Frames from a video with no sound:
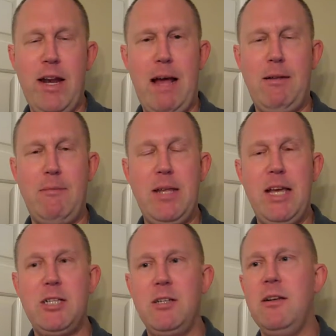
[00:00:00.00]

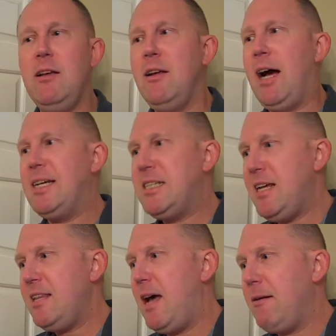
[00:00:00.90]
adaptation. I
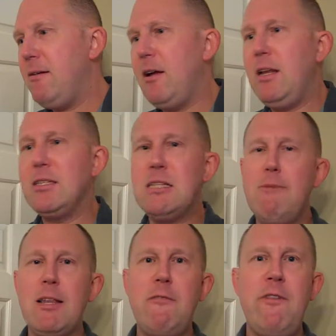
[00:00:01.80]
say that
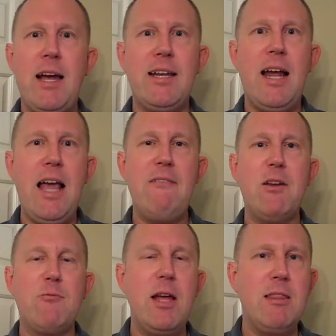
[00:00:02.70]
despite the fact not
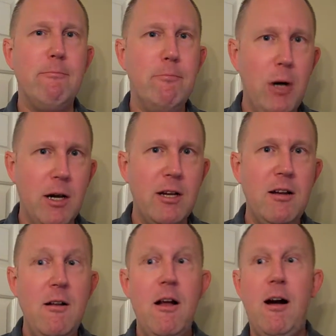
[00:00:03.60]
having read the book,
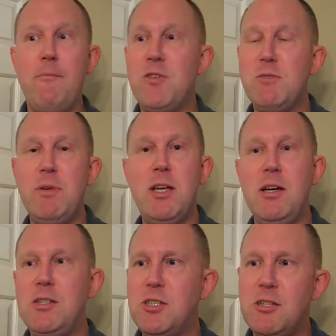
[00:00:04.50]
just
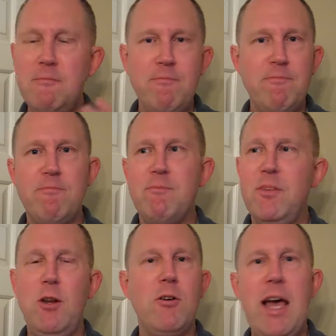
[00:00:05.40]
because
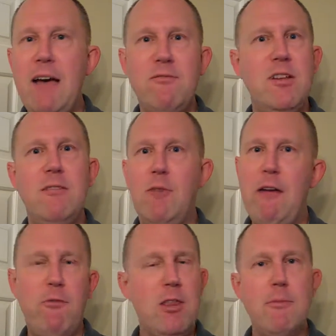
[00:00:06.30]
you don't have to
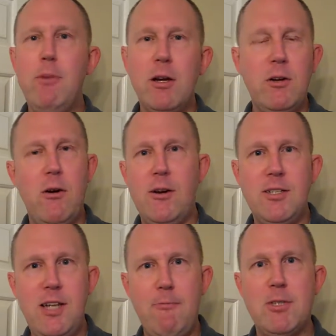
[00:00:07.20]
have read the book in order to
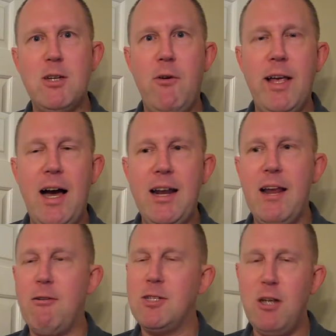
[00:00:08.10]
understand what's going on
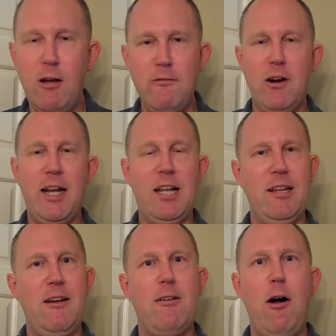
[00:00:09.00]
here. It's all very
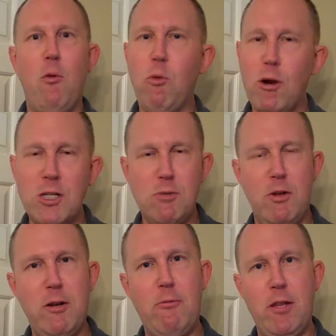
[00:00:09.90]
clear. It all works
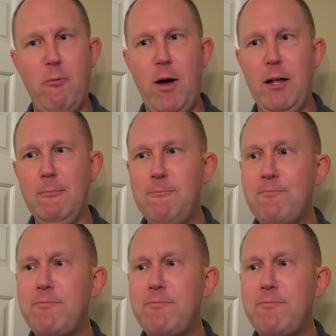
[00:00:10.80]
really, really well.